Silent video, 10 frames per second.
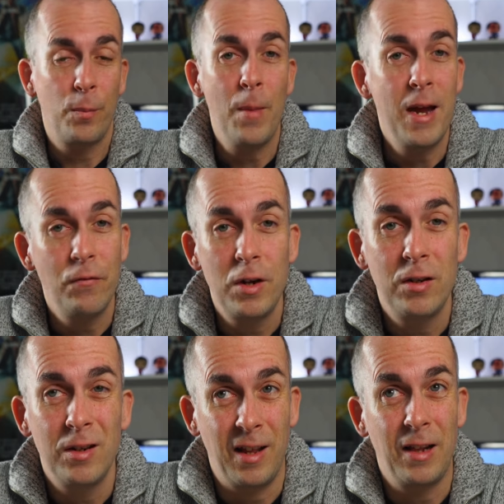the main
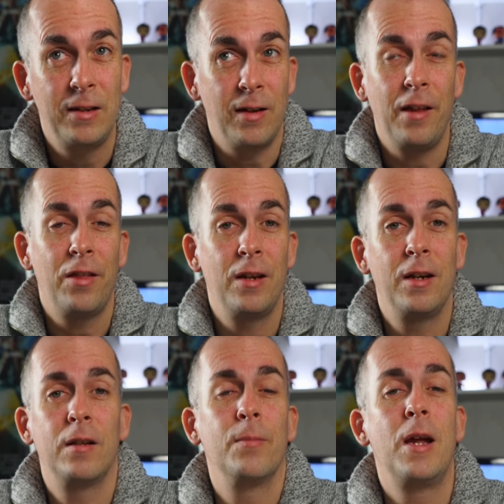reason, at least I
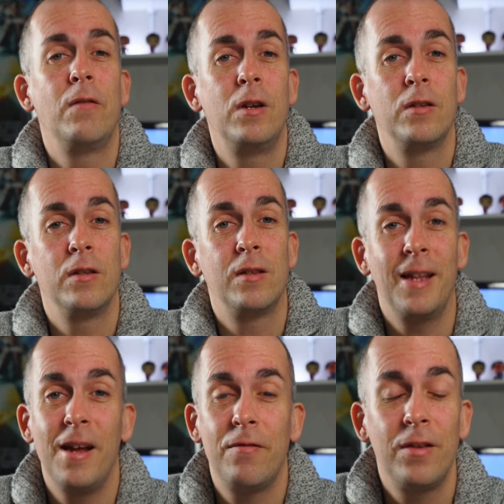think the main reason, is
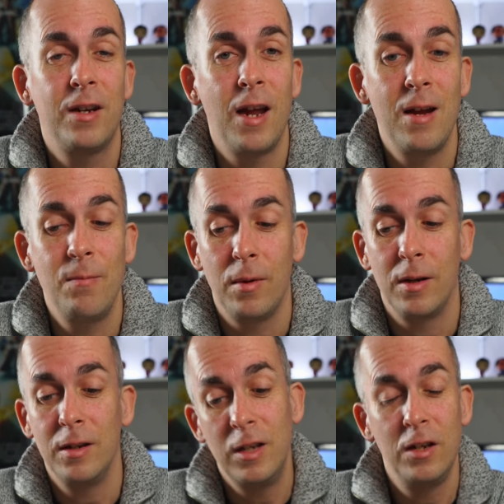that every game
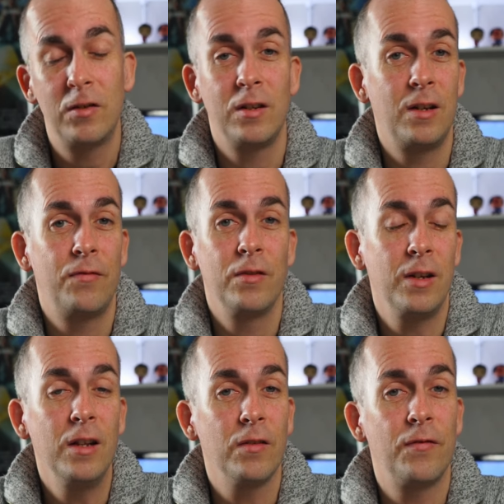needs a different
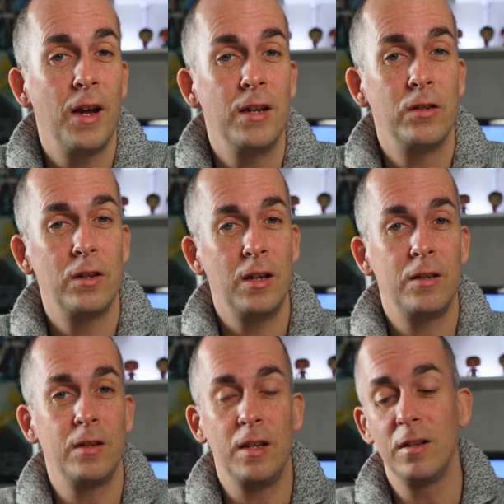interface.
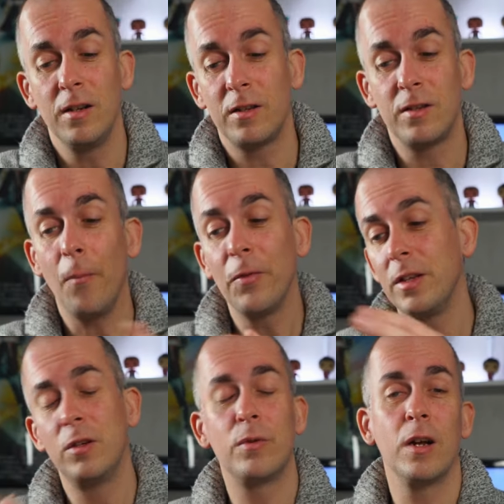It's not
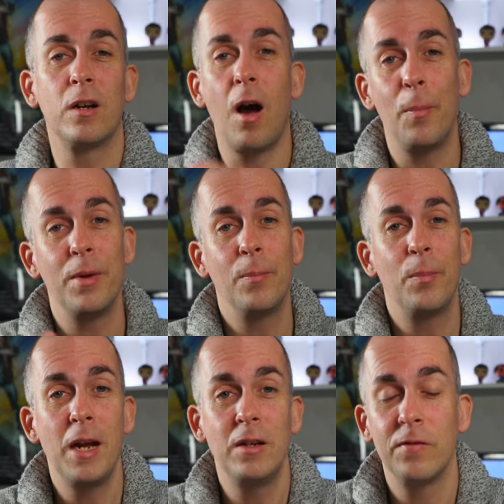something you can copy
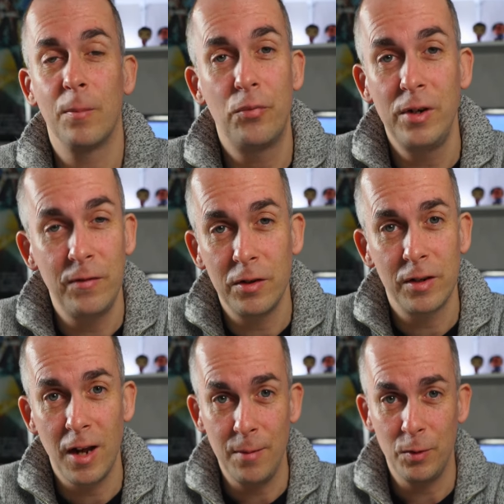and paste from previous
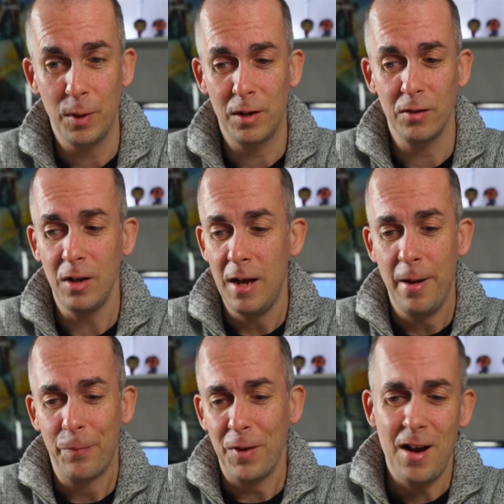games because
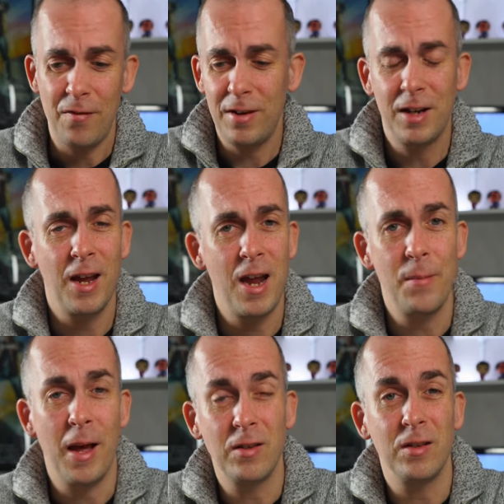every
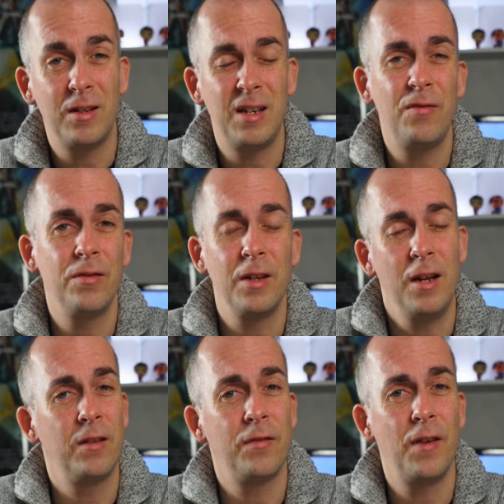game has a different
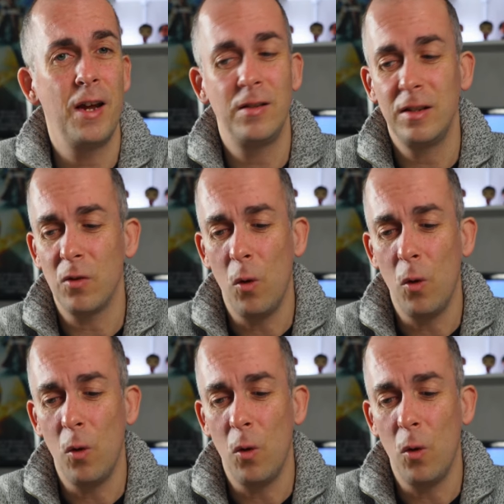interface.